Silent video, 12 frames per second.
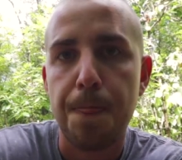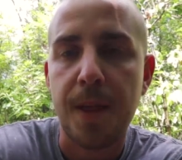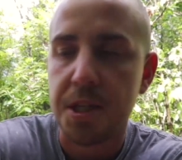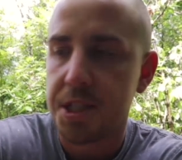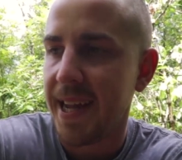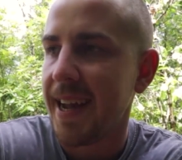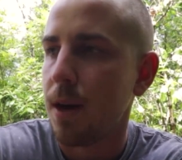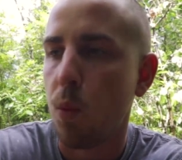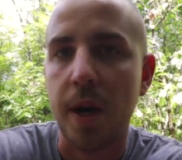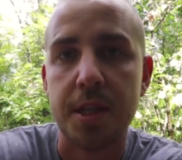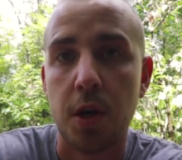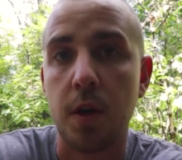The second
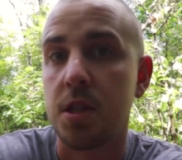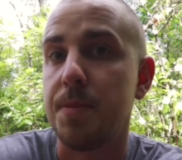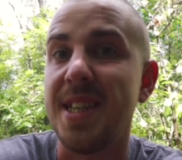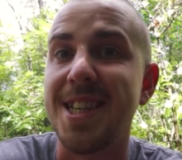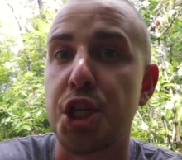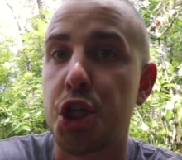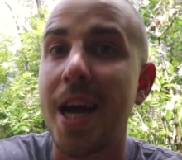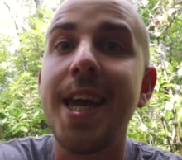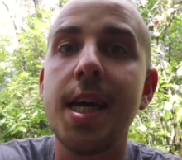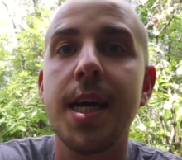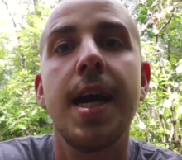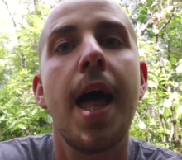one is going to be the
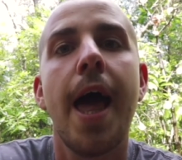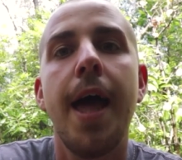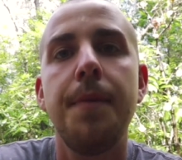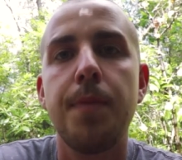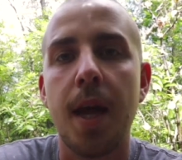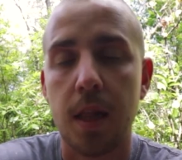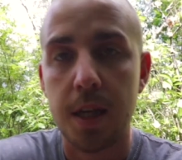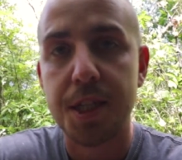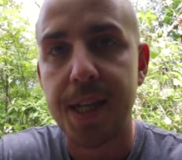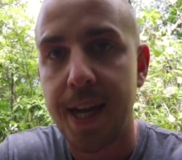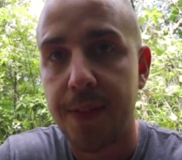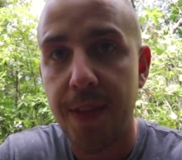shake. It looks like